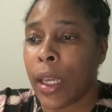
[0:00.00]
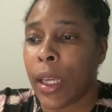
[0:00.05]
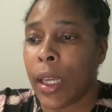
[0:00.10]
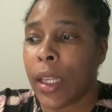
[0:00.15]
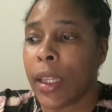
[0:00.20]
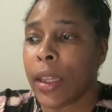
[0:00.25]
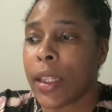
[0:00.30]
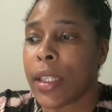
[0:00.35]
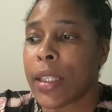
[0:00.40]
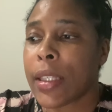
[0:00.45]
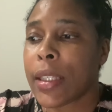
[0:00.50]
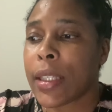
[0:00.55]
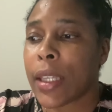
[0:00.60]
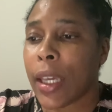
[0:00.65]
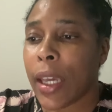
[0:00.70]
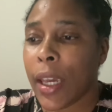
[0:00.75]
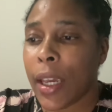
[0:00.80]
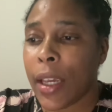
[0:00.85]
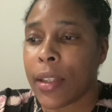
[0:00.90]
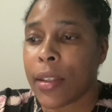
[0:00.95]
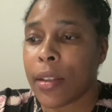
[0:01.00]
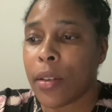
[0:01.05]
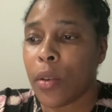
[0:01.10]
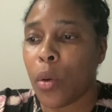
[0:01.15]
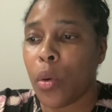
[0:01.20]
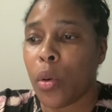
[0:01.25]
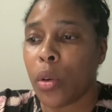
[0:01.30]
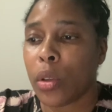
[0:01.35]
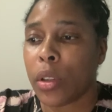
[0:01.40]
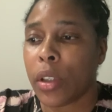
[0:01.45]
In this case, the
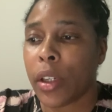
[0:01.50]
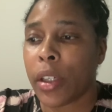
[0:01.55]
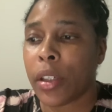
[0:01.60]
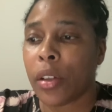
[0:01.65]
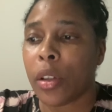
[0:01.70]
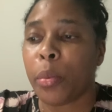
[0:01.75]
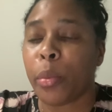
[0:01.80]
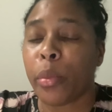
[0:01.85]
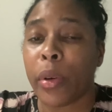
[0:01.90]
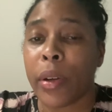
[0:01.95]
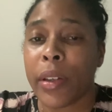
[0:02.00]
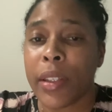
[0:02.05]
older adult